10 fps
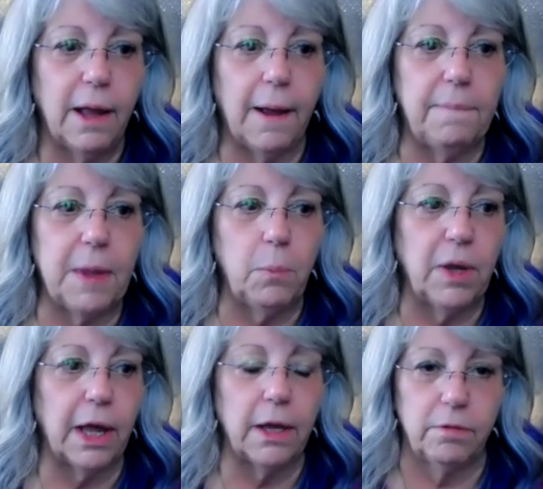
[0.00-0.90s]
and then we
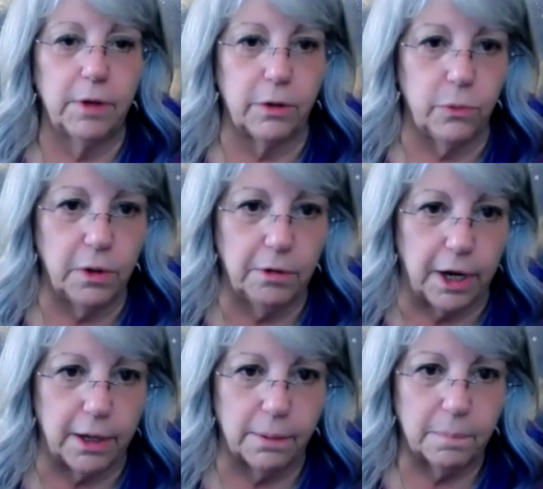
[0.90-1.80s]
kind of ignore
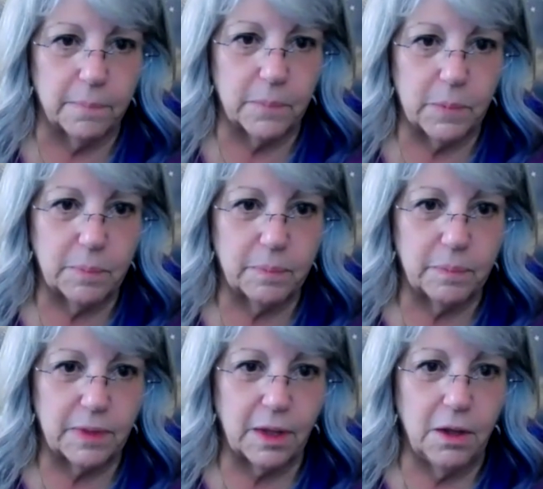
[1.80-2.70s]
it.
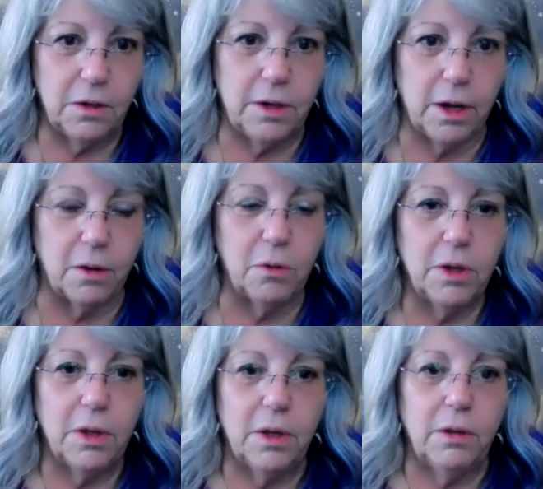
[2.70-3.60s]
You know,
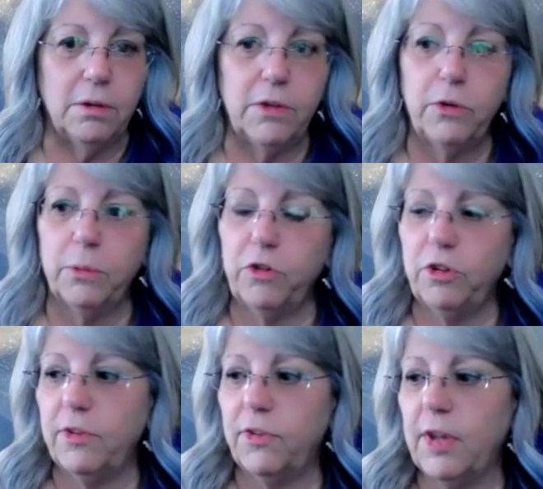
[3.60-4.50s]
your
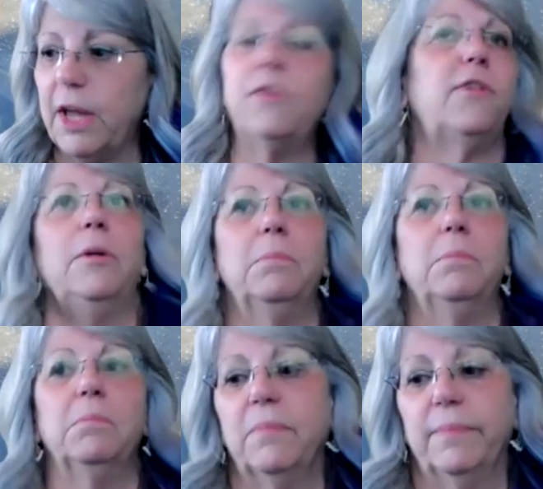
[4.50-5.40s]
intuition says,
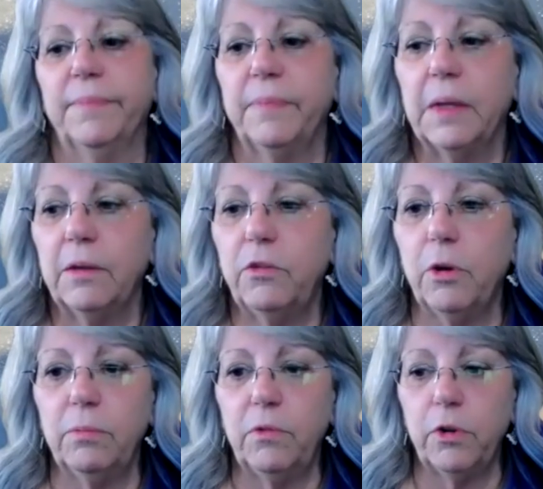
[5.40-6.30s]

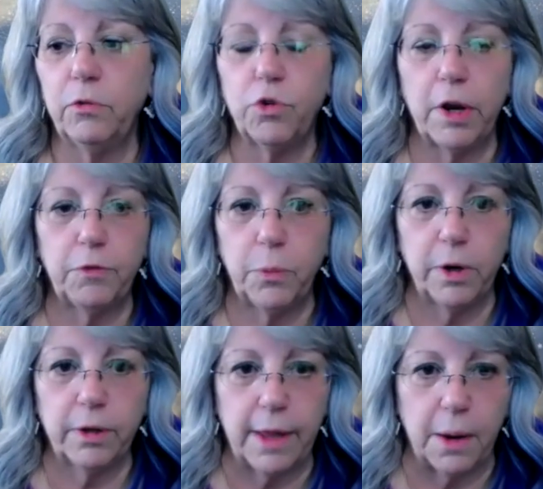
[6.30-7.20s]
don't drive to
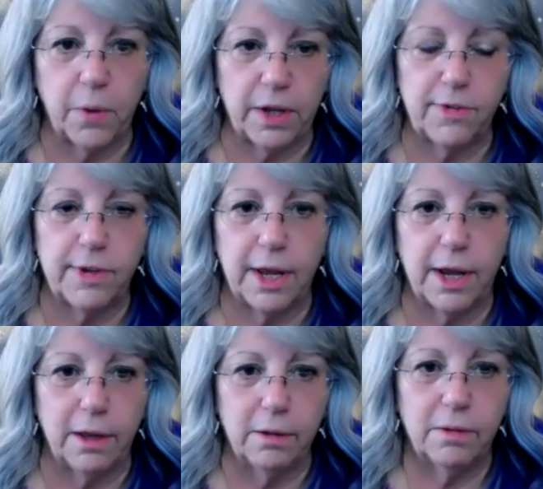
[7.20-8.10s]
work that way
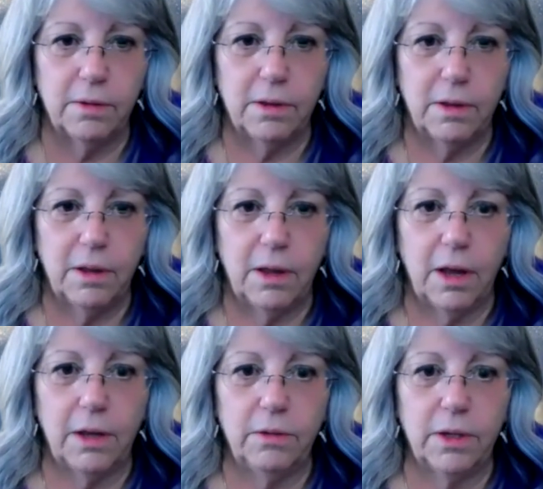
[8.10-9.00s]
today.
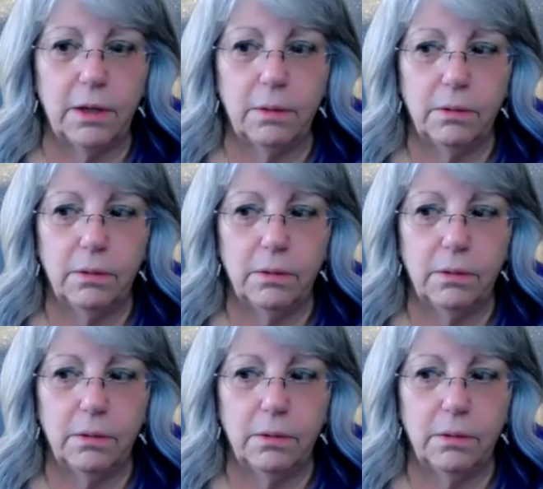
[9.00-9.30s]
And you're like,